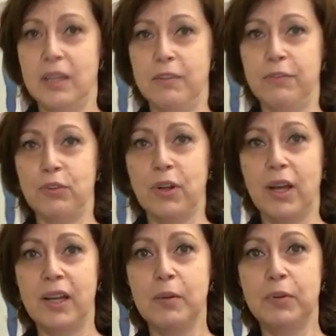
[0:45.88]
If you're
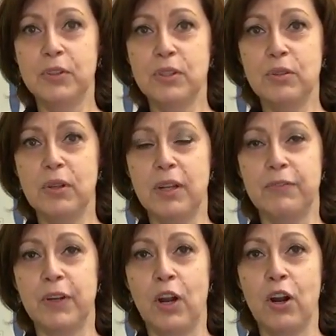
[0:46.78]
not able to do it, if
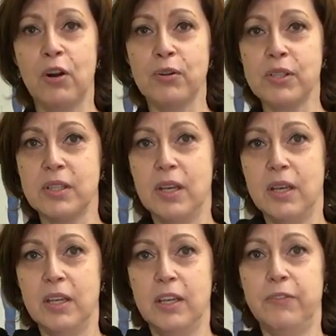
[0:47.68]
it hurts,
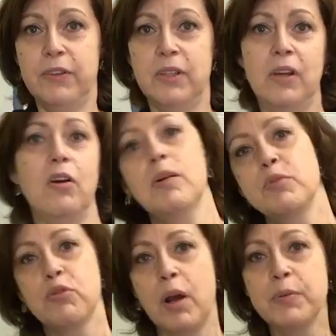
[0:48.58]
the arm
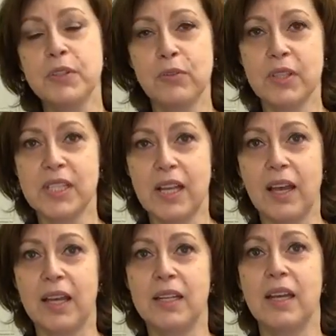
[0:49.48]
drops to the
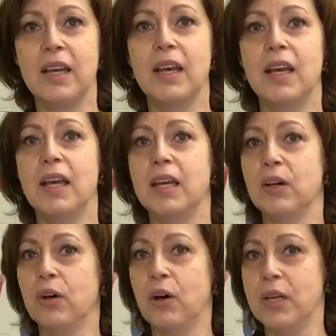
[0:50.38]
side,
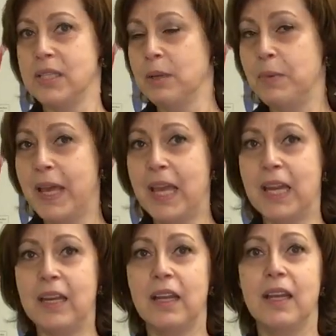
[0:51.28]
causing
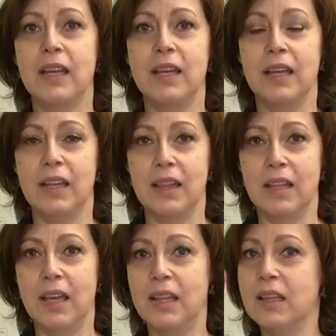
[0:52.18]
pain,
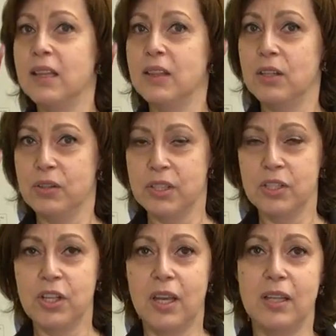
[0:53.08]
then there is a
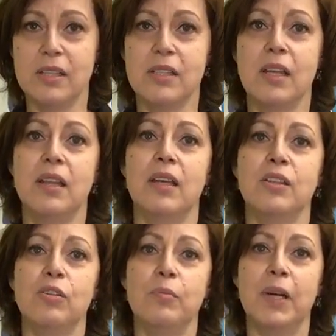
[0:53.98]
chance
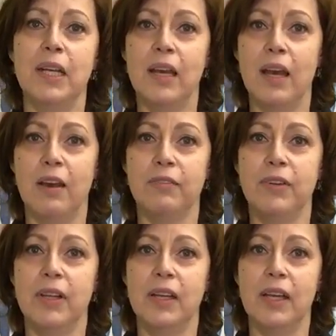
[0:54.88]
that you might have
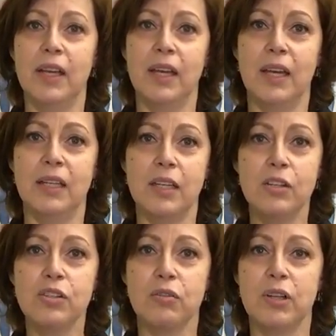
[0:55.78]
an
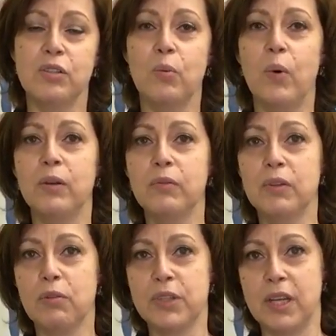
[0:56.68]
injury to one of the
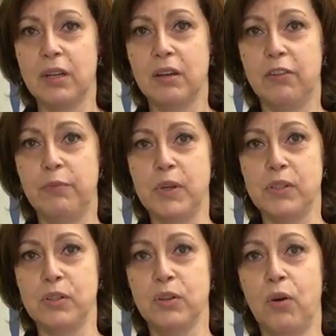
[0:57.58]
rotator cuff
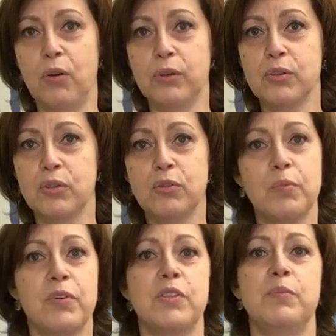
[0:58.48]
muscles called
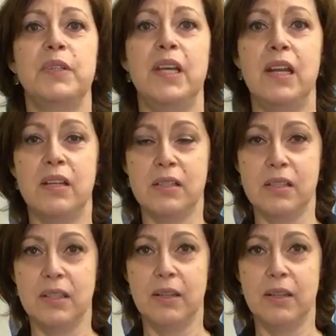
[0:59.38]
supraspinatus.